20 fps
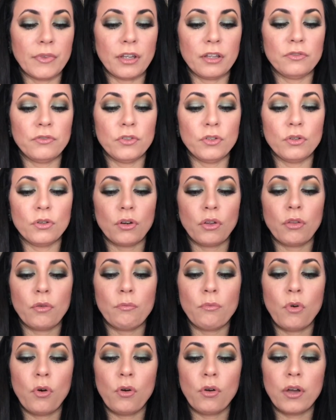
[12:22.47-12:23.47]
If you go to the
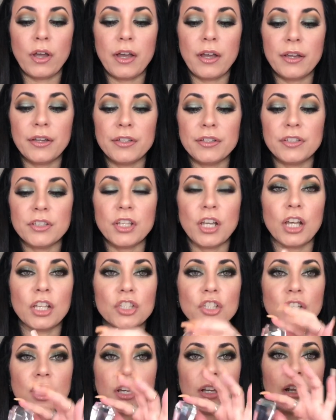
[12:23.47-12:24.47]
mall, guys,
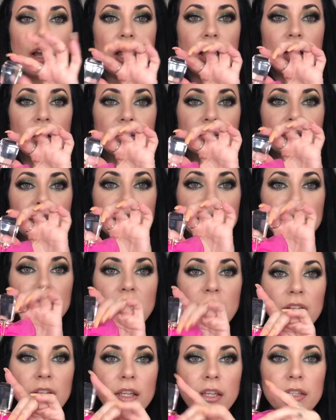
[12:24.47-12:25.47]
check it out,
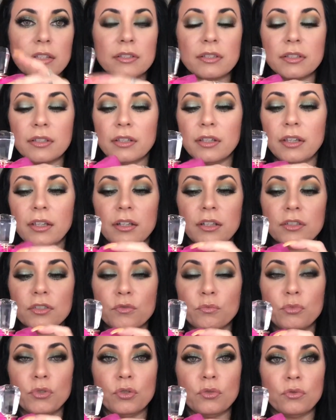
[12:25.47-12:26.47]
smell it. It is
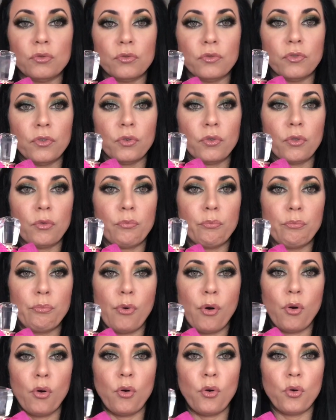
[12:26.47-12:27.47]
beautiful. The
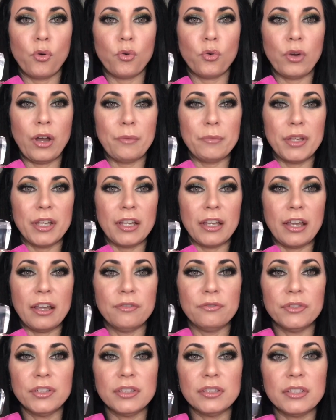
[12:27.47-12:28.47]
bow, I mean,
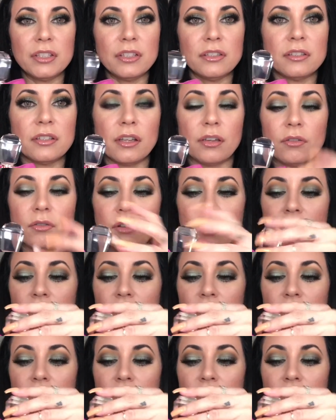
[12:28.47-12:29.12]
every detail.